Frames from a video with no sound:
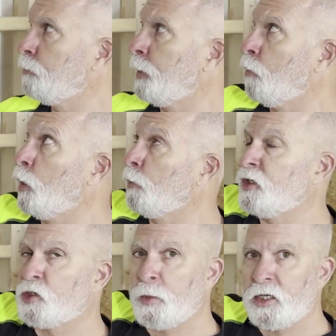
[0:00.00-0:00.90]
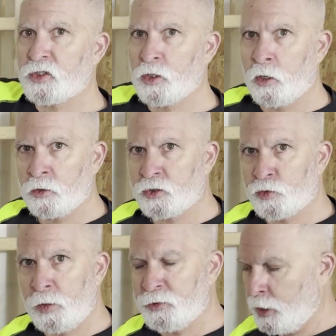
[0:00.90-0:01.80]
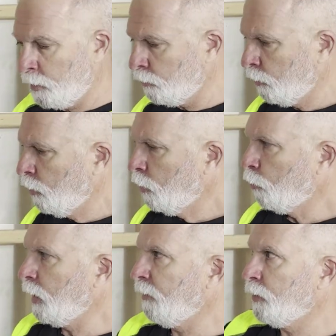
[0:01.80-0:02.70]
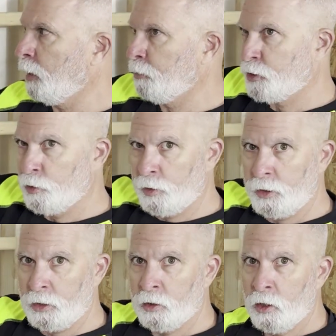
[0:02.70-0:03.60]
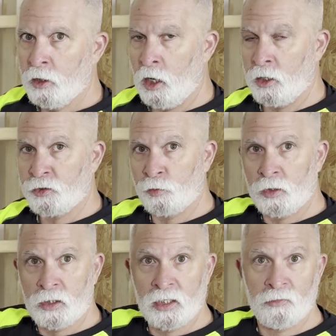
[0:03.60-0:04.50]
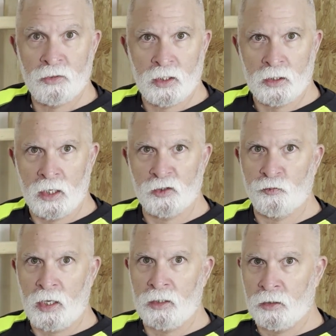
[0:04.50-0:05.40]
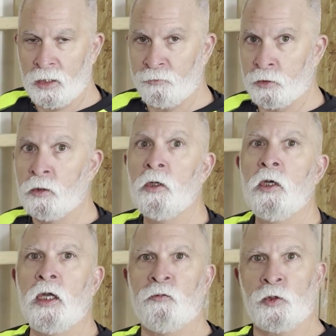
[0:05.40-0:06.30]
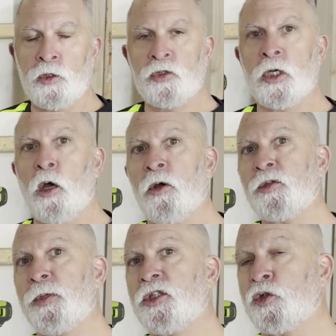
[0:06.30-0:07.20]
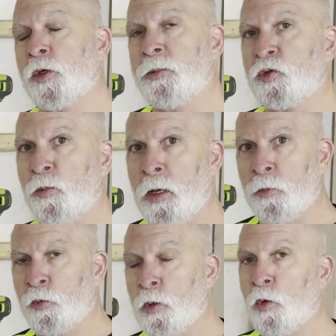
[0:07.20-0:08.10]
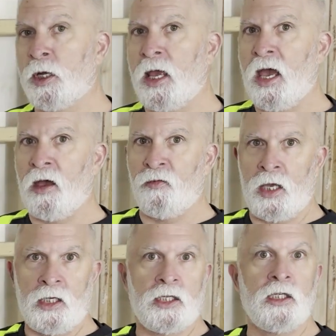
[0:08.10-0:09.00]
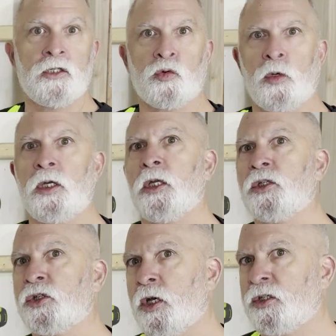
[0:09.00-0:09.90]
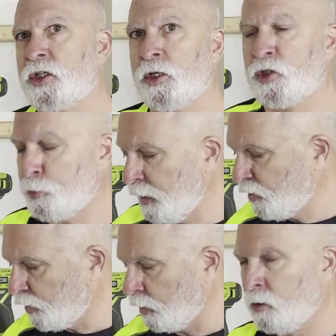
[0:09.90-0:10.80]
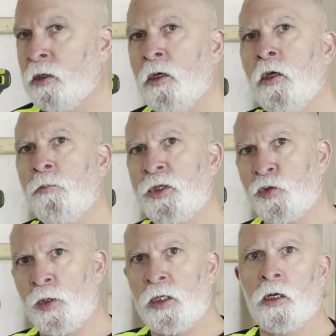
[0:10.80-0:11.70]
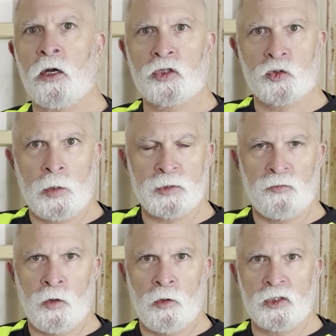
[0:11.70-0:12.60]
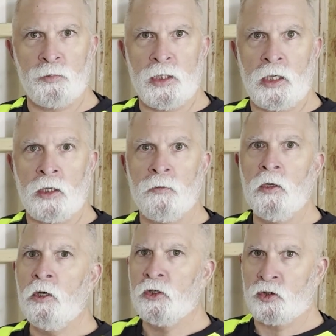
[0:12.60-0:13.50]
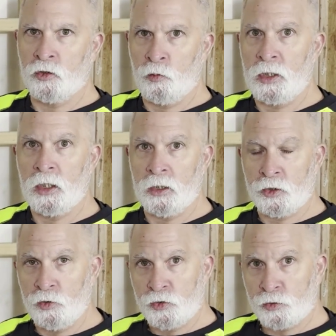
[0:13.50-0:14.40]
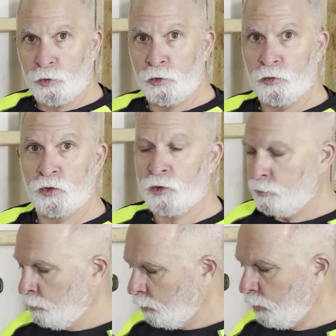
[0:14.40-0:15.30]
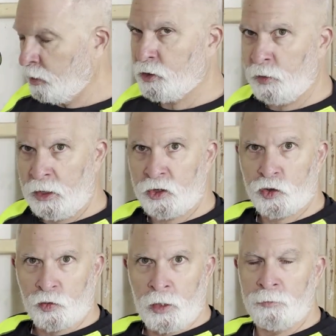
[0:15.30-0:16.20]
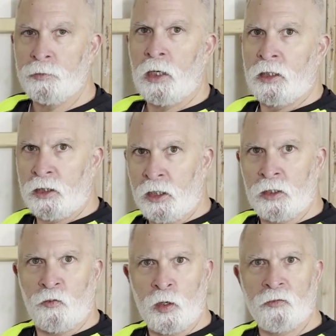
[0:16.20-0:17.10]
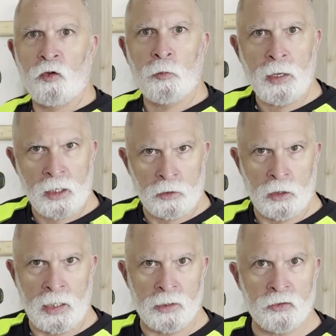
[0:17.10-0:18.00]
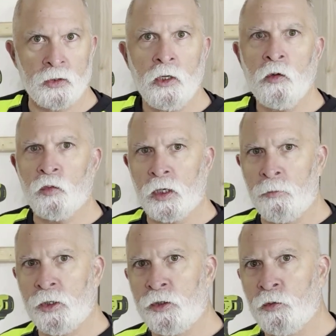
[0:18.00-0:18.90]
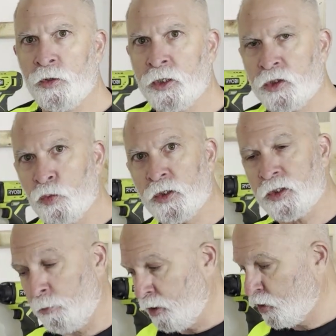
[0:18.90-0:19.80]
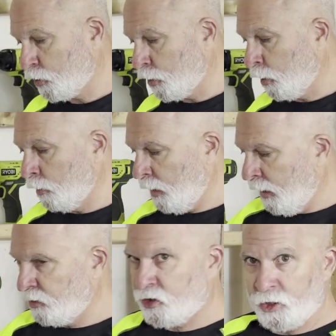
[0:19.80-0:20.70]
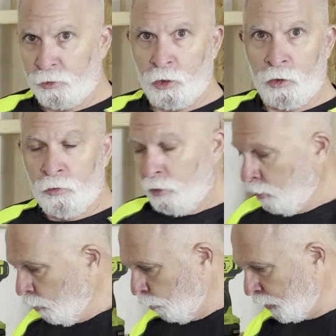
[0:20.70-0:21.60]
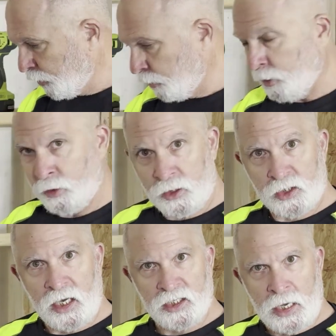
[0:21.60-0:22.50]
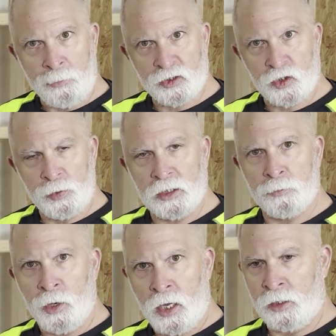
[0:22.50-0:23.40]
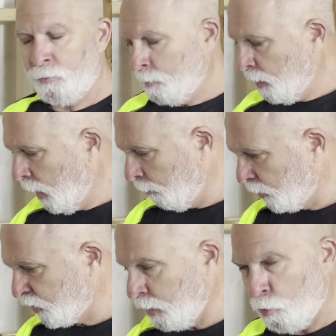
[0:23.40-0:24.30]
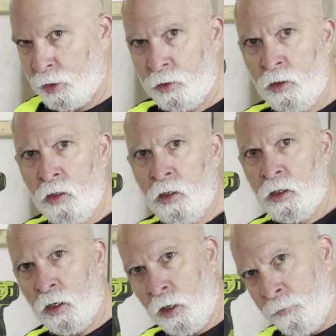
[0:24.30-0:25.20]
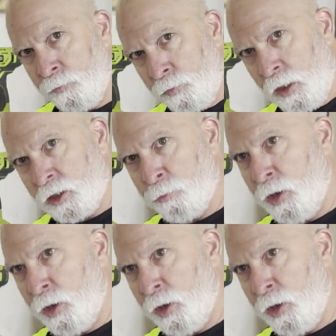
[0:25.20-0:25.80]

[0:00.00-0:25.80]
by where we space our strips out, we have an opportunity to really get everything nice, flat, and level. If we're using OSB strips, remember we want to have 18 to 20 inches on center spacing between our strips of OSB so that we can get 2 screws into each strip at the end of wherever a panel lands. What I'm going to do with this one is I'm going to start at 0, which in this case happens to be at the bottom. I'm going to set one at the